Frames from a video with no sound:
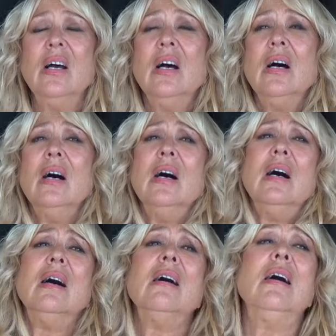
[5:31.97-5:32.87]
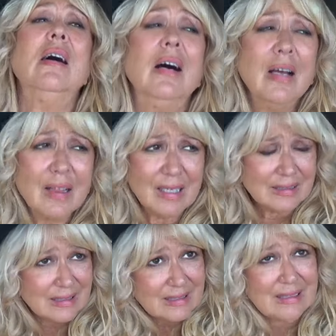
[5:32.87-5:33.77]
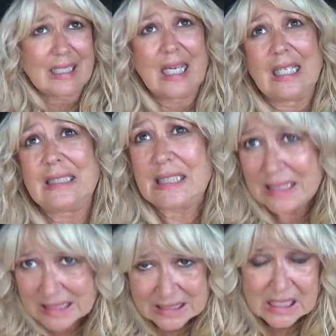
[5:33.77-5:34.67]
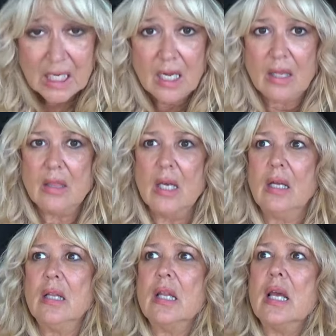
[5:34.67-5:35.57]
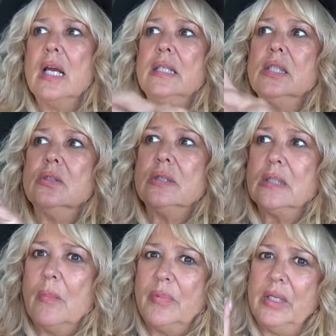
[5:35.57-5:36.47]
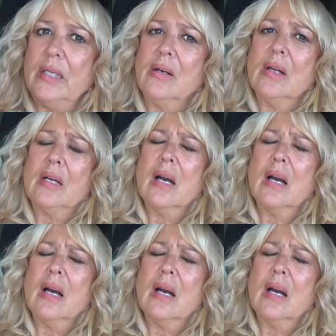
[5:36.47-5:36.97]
oh, this is it. And then they do something and you're like,